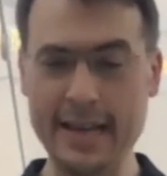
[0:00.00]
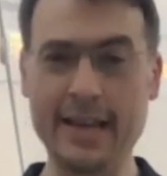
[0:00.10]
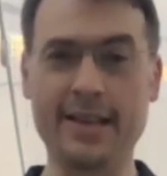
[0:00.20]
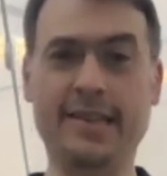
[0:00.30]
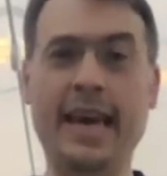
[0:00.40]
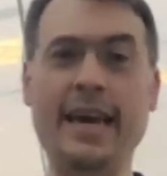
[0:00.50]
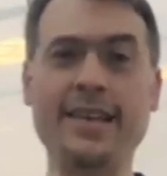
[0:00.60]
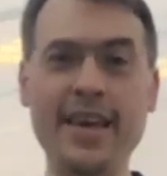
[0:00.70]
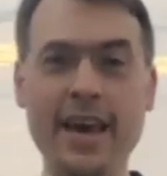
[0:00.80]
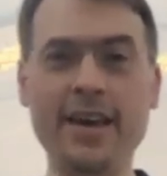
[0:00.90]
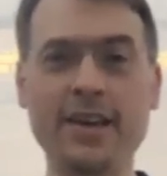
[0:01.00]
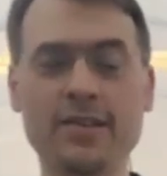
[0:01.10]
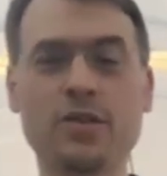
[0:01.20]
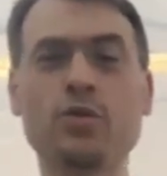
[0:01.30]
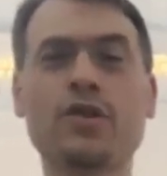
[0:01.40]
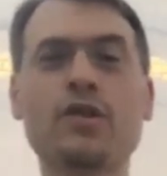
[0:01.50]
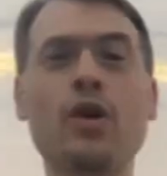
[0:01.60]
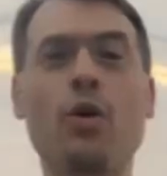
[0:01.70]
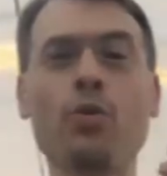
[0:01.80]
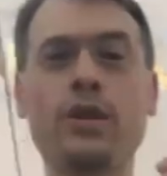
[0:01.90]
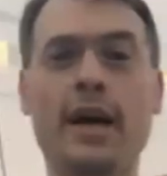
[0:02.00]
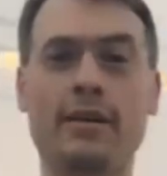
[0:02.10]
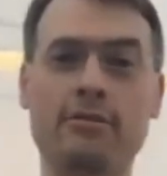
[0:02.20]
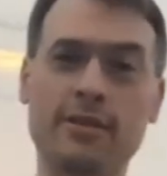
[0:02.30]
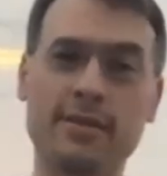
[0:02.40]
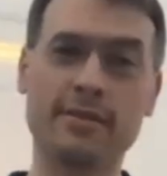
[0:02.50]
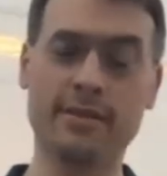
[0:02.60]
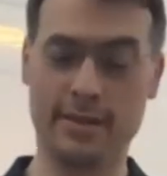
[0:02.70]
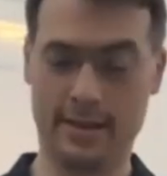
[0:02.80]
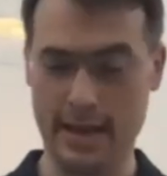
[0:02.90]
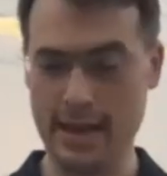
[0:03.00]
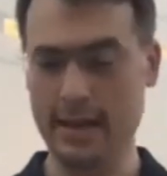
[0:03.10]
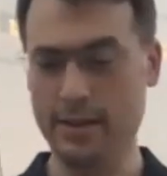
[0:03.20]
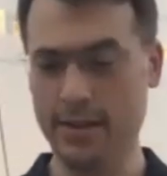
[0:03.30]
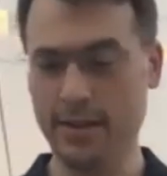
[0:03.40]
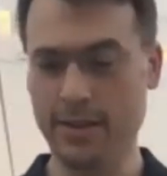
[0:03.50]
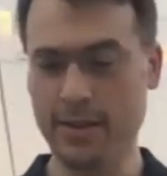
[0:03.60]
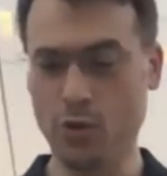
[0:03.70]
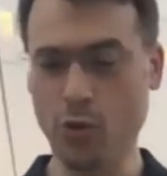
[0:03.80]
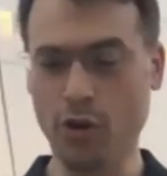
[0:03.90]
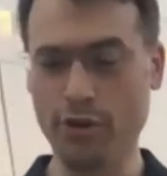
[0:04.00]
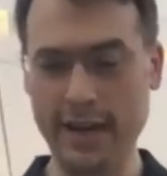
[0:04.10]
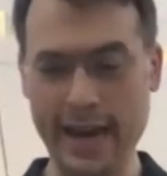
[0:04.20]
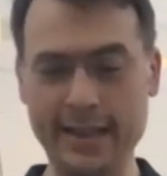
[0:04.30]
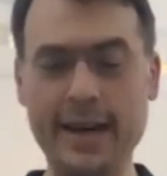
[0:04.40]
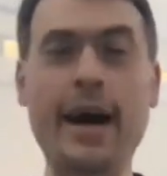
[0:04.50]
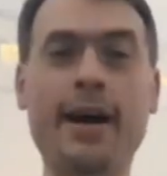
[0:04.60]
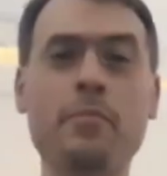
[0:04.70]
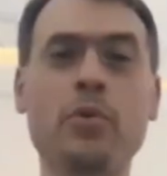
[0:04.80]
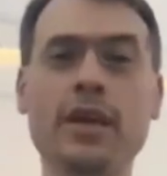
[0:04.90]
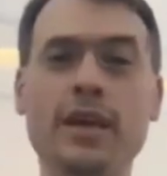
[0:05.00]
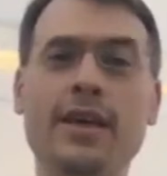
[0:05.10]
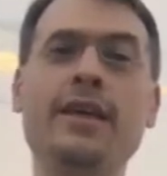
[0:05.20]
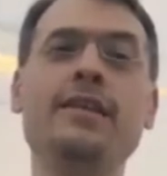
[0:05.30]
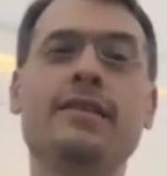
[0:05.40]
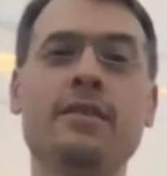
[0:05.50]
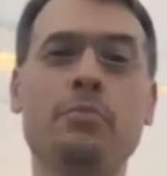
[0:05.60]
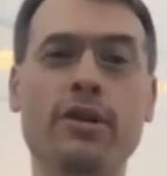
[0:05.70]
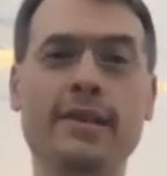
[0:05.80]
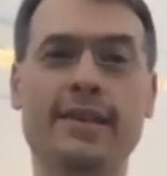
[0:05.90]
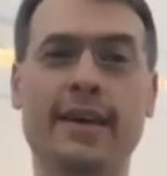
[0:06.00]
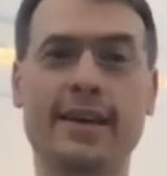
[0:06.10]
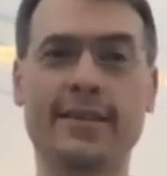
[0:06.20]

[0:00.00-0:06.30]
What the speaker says: The idea is to slow down, to create harmony in the breathing.